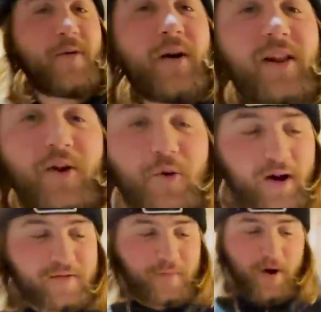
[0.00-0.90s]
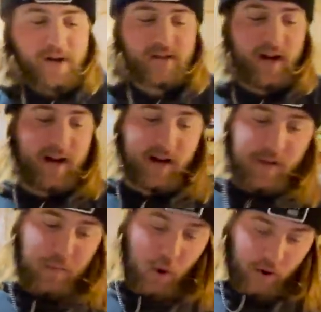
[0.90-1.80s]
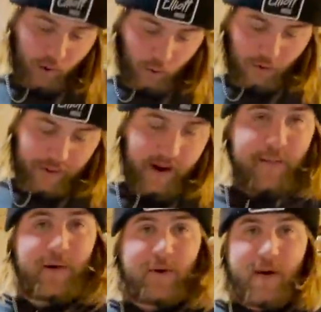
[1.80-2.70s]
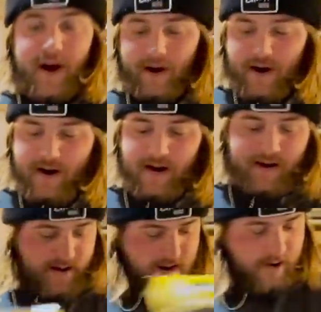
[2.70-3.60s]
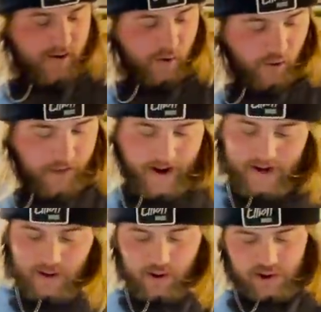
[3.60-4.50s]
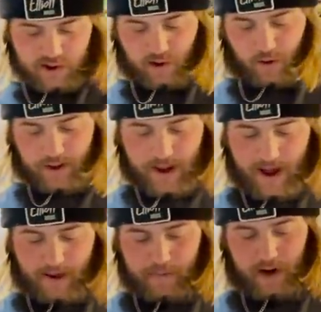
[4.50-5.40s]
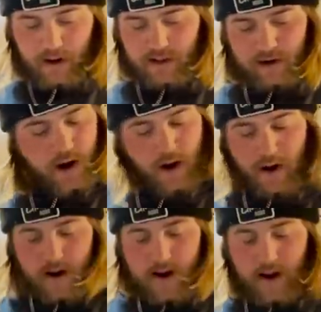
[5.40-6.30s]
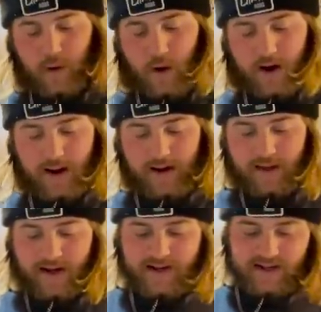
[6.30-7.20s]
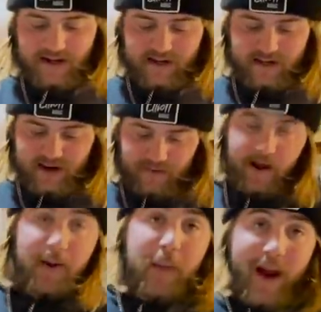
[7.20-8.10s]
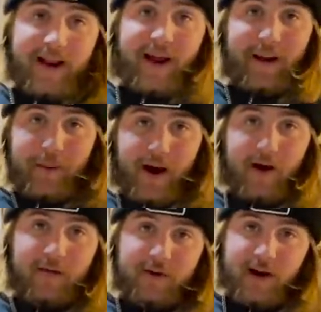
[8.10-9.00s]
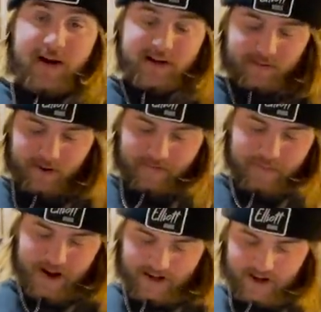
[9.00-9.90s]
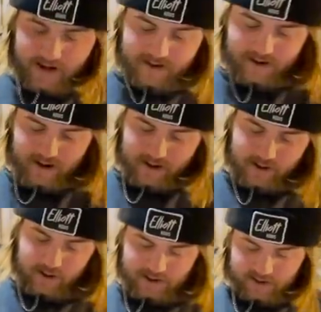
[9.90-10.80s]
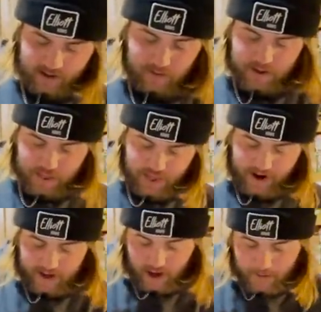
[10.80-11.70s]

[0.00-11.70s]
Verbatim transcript: I went a little quick for Murda's liking. You pour the whole thing of beer batter in there, the whole bag, and you just slowly add beer and stir. And you want to get the consistency of like pancake batter if you guys ever have pancakes. So this is a little bit thick here.